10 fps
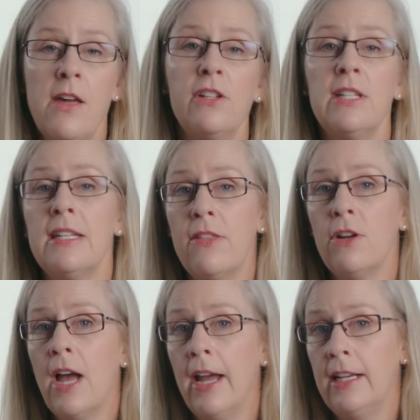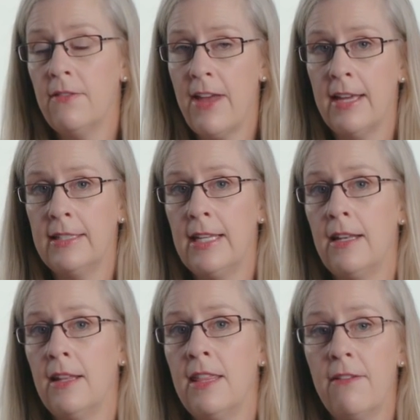Now, there's another kind of
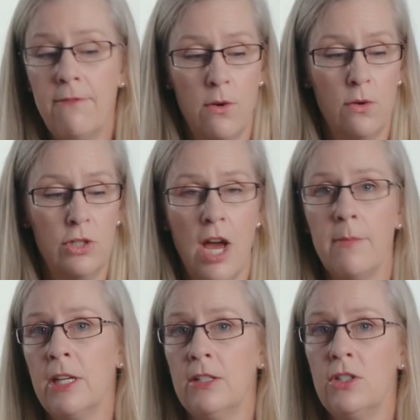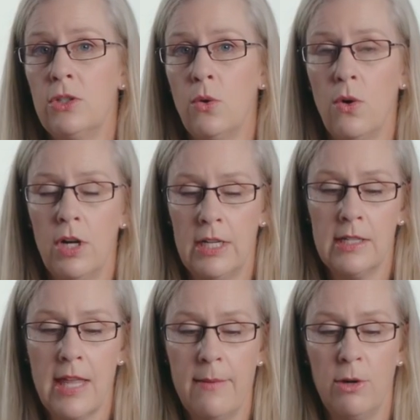asset that Photoshop can store in
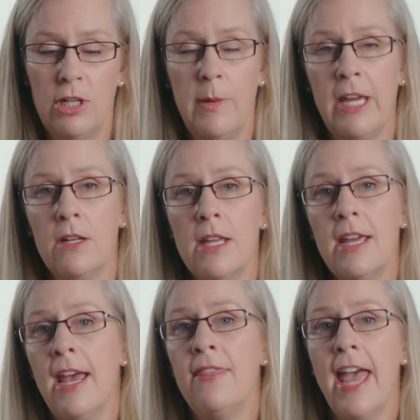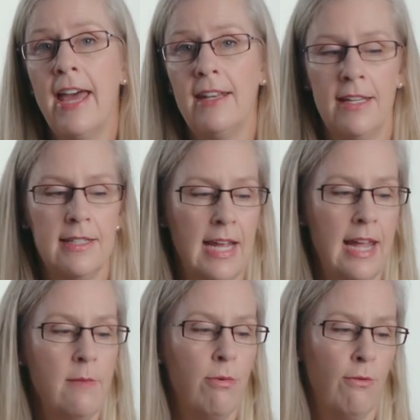the Libraries panel, and that is
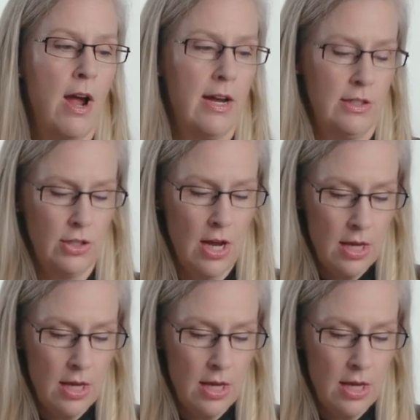a brush.